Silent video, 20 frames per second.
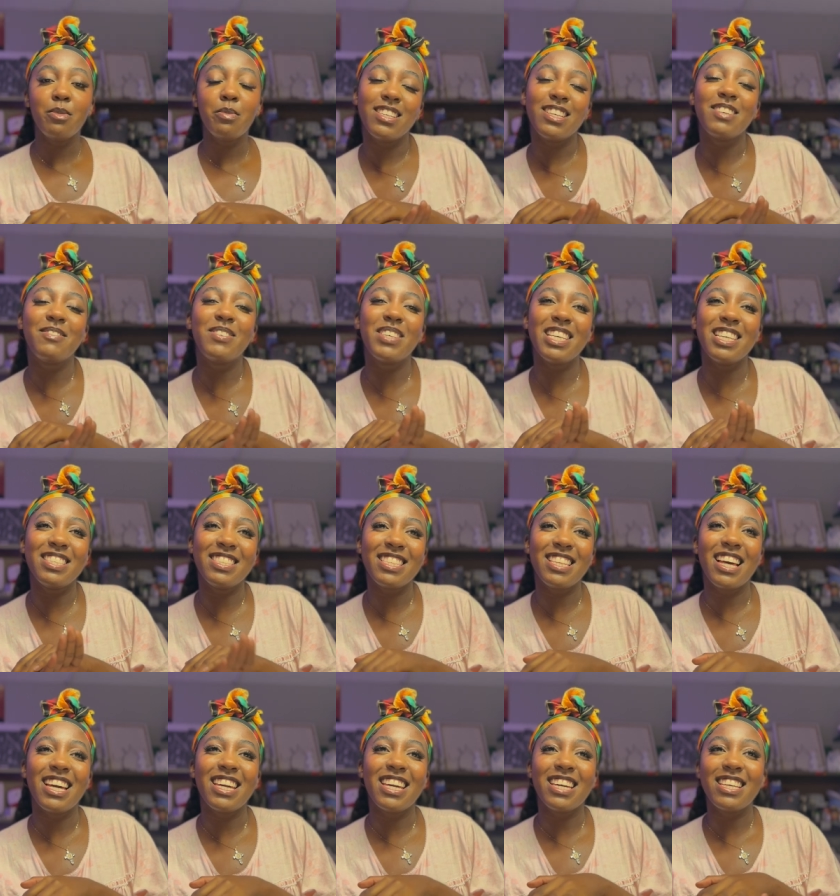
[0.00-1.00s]
please
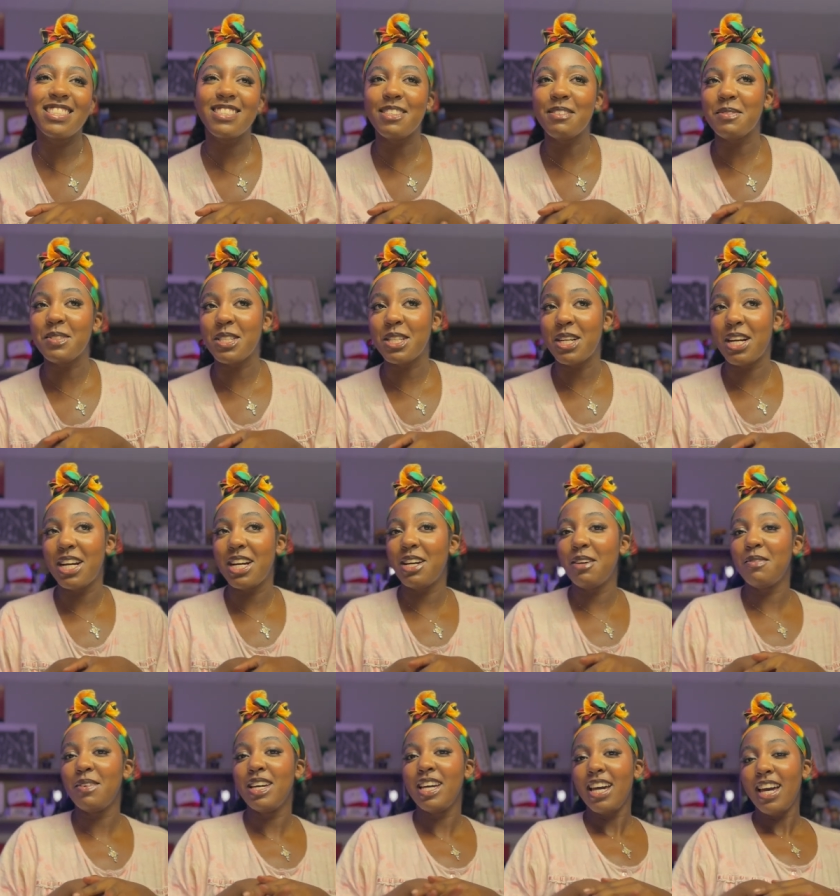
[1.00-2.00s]
like and
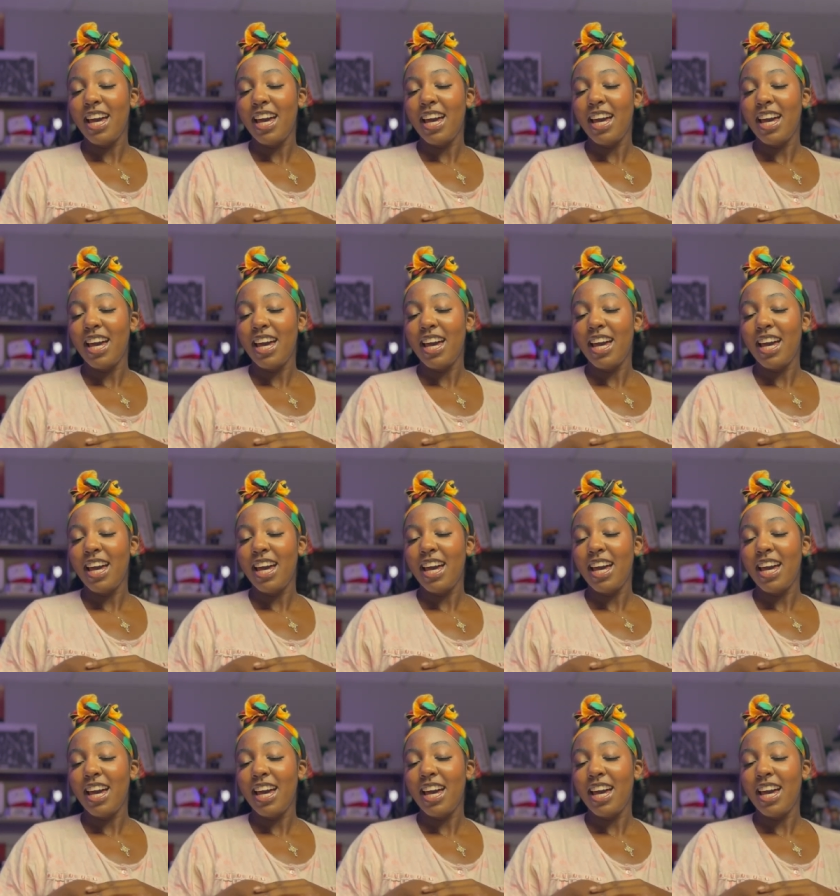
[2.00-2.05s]
subscribe.